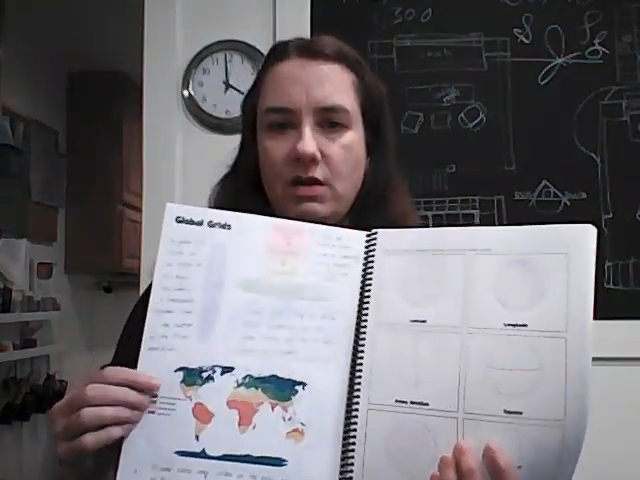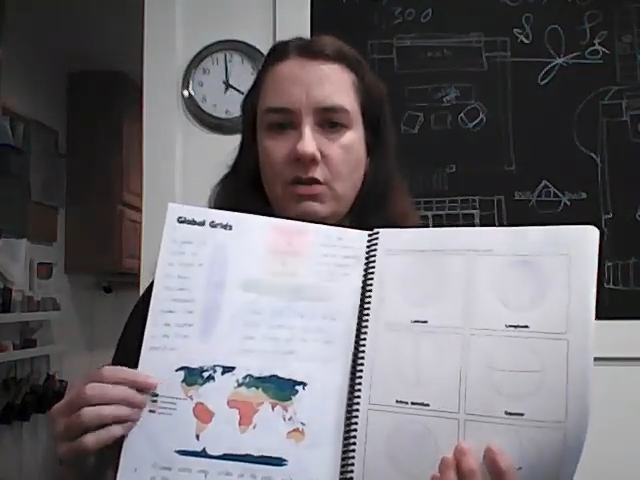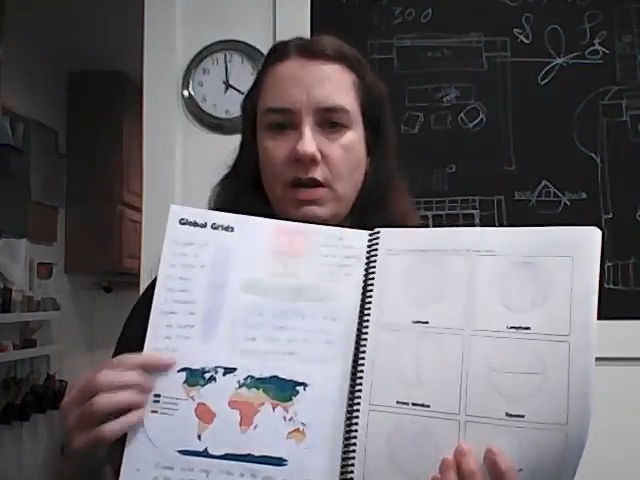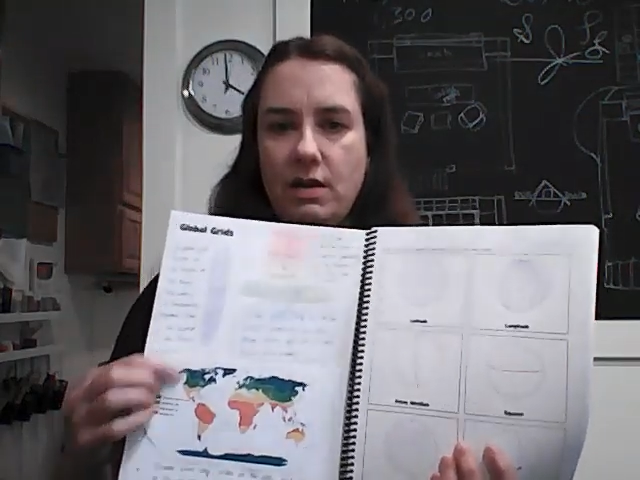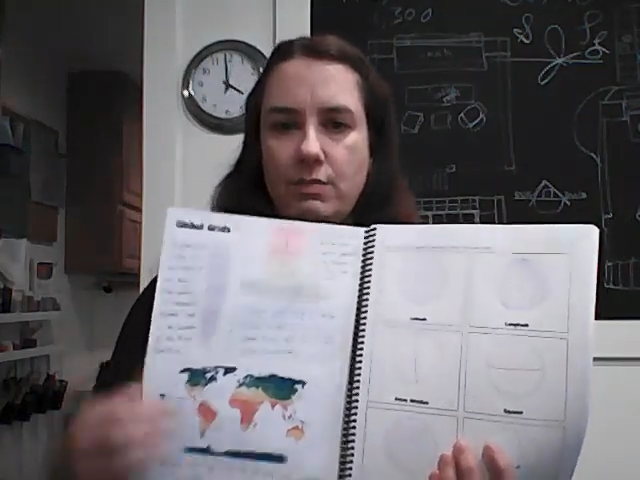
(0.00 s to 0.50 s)

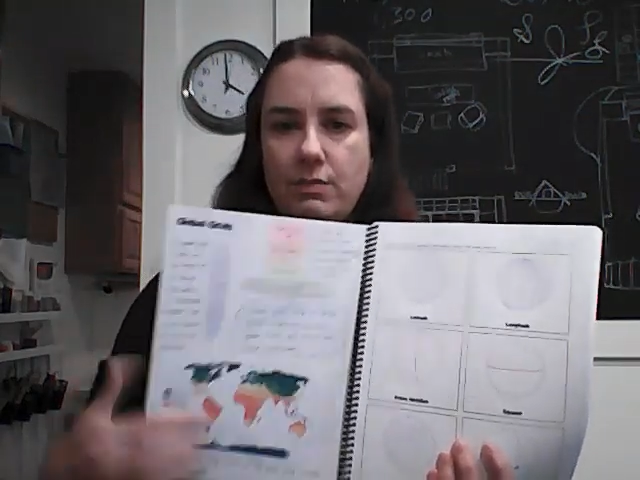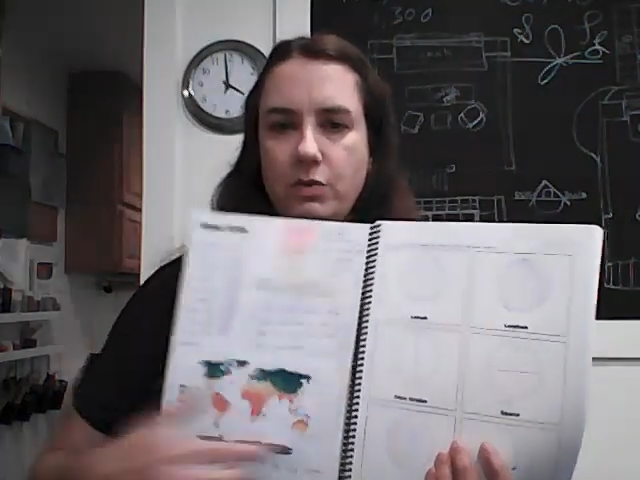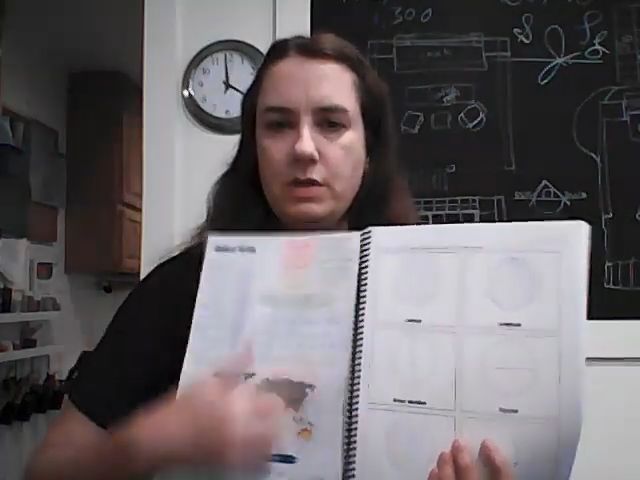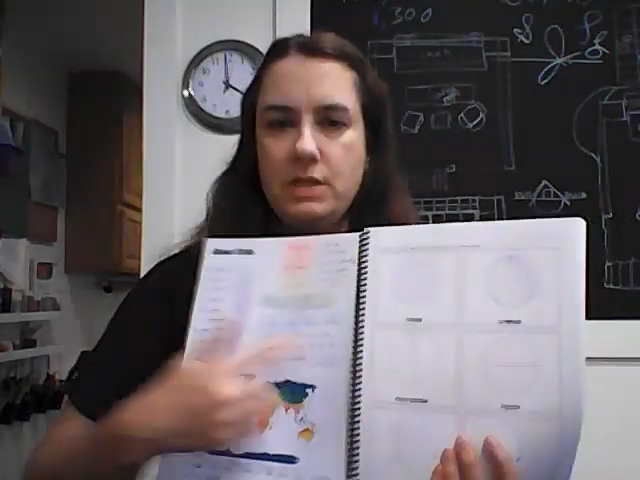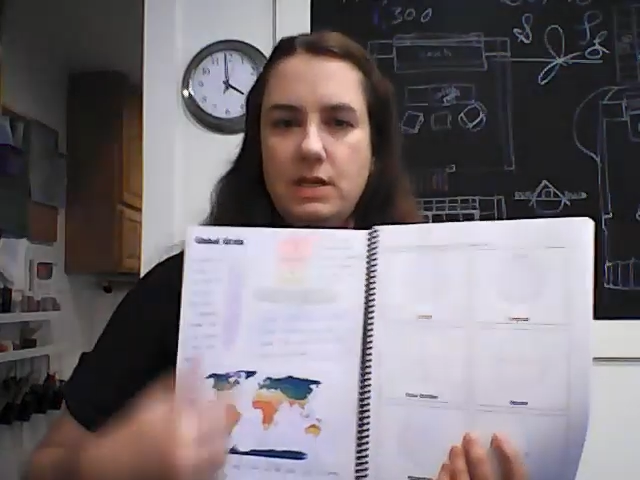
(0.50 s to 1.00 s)
internet and
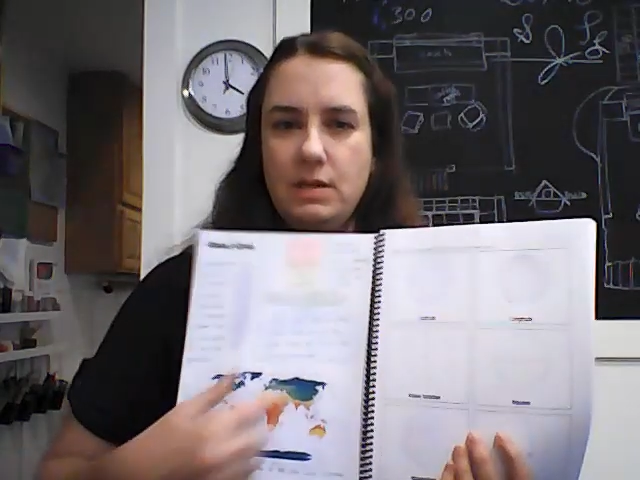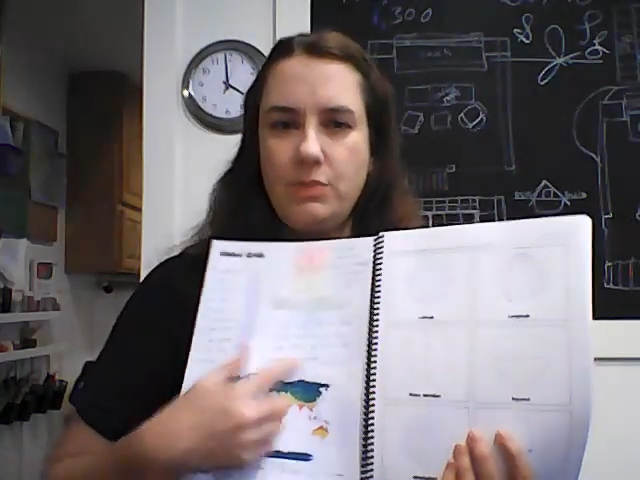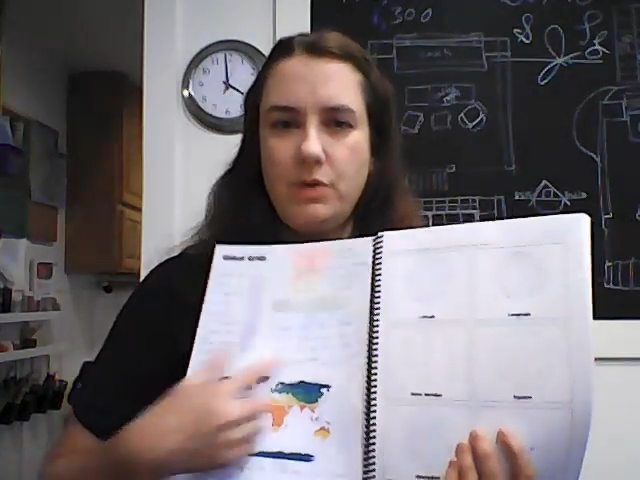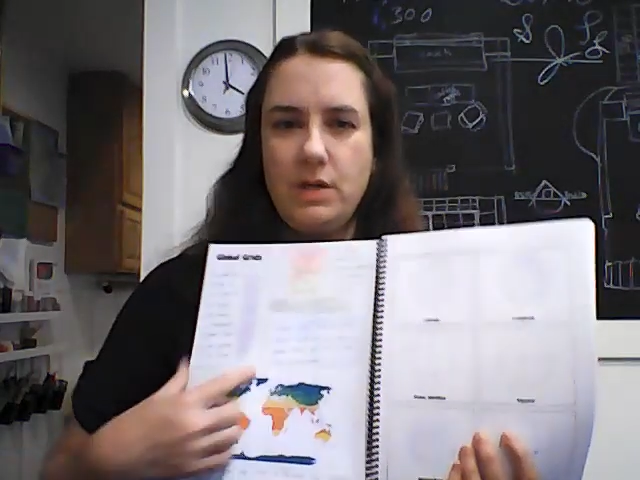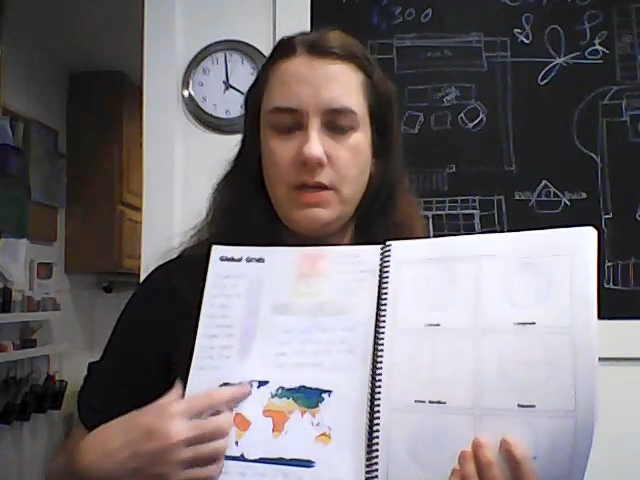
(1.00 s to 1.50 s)
printed it
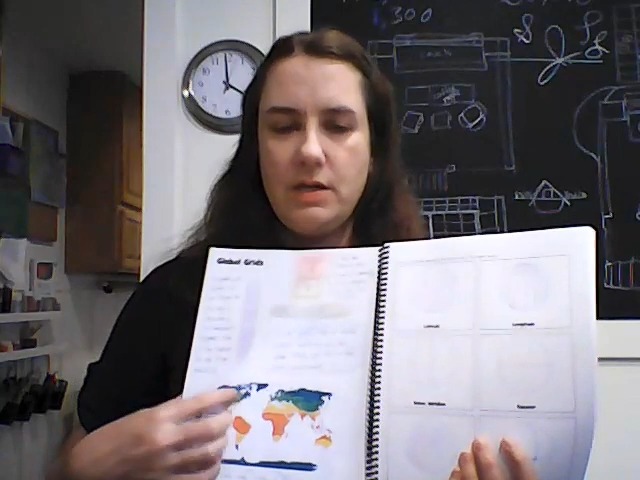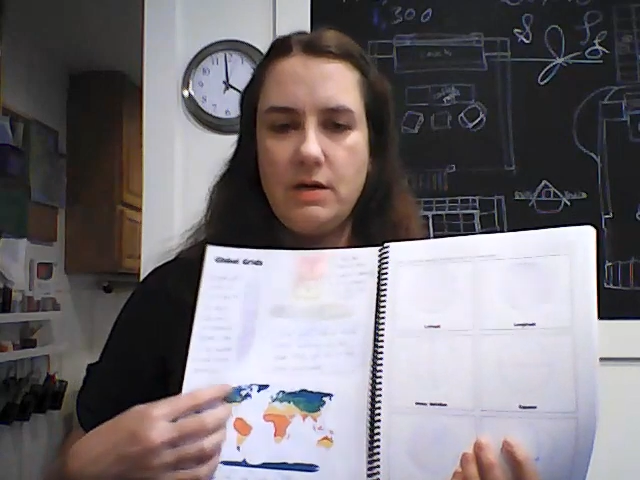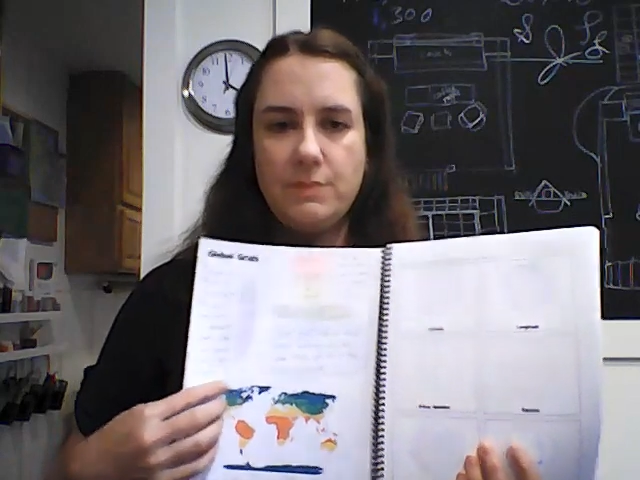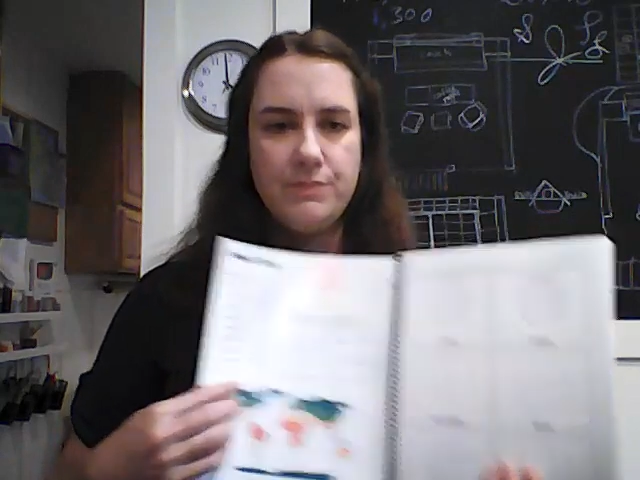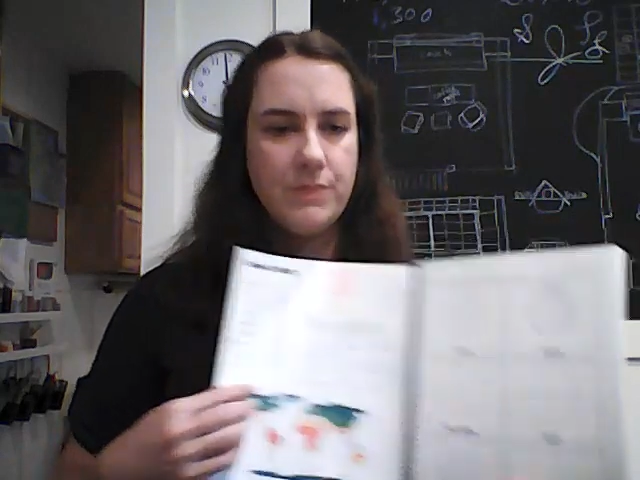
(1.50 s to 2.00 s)
and put it in
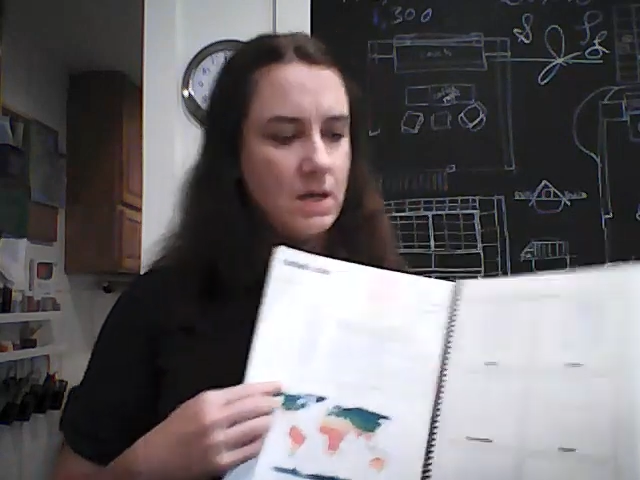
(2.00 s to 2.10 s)
here.